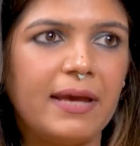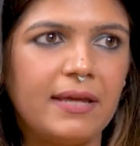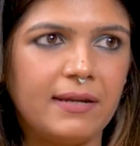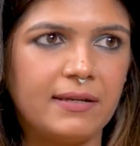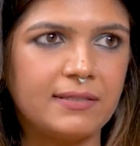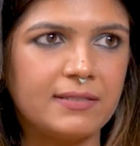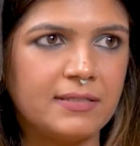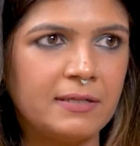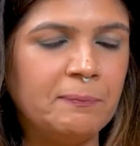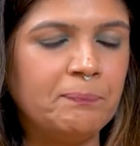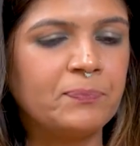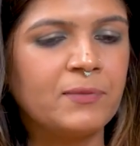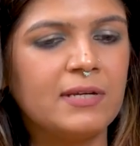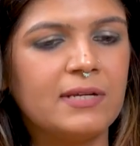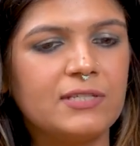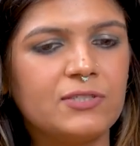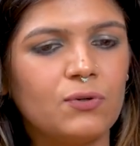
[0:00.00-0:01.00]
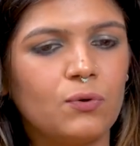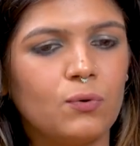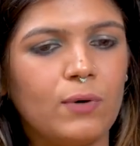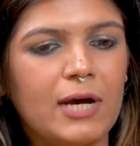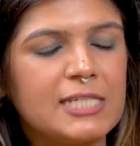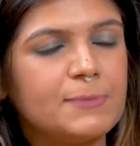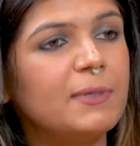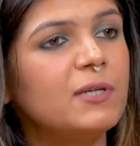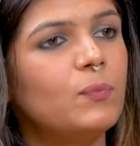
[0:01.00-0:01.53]
parents. So
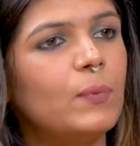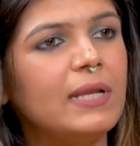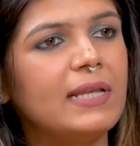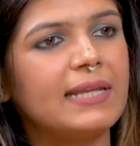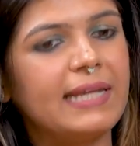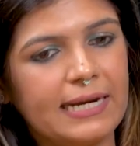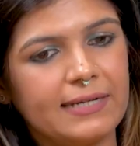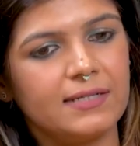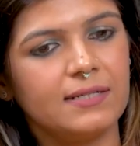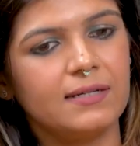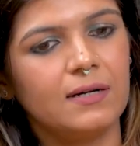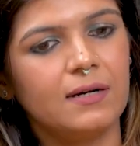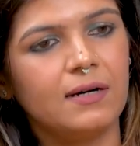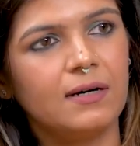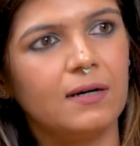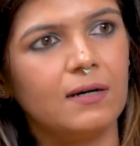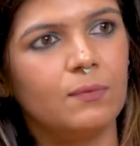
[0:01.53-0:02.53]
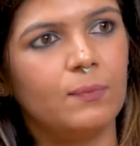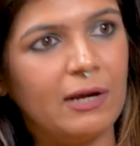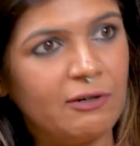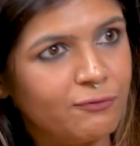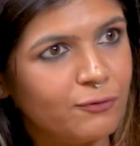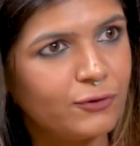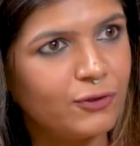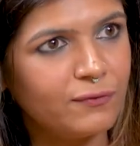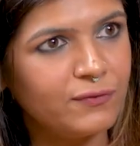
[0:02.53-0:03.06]
husband will get
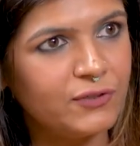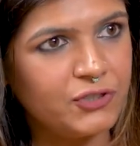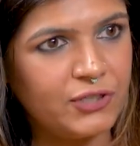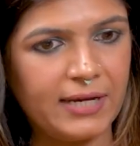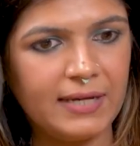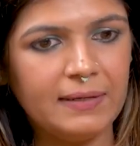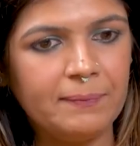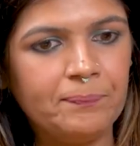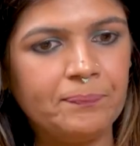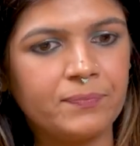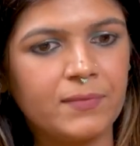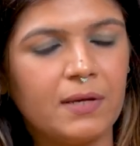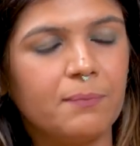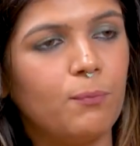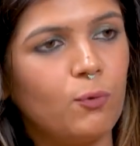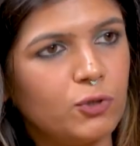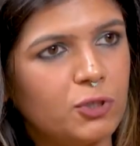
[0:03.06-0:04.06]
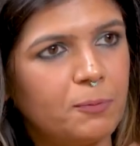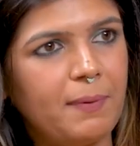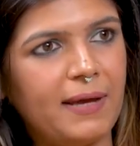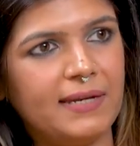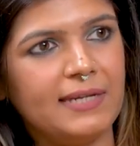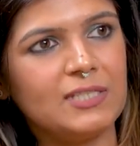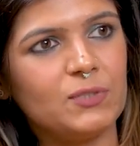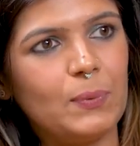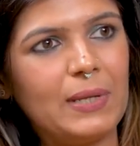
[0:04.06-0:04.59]
1/4 of the share. Both
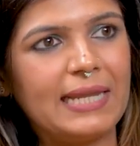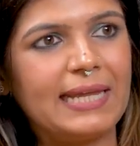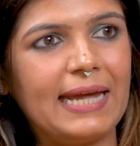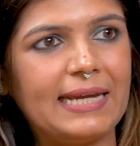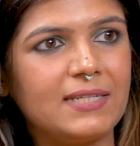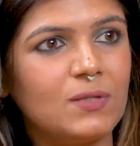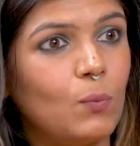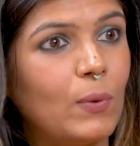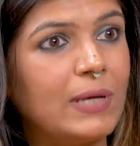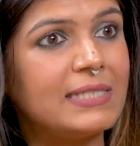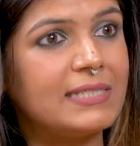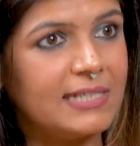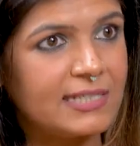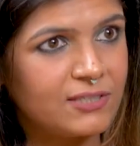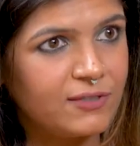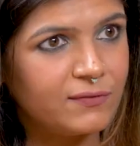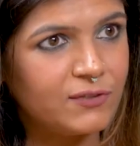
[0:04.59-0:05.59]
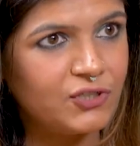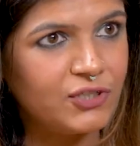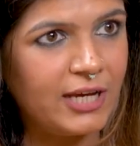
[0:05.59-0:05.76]
parents will get 1/6 of the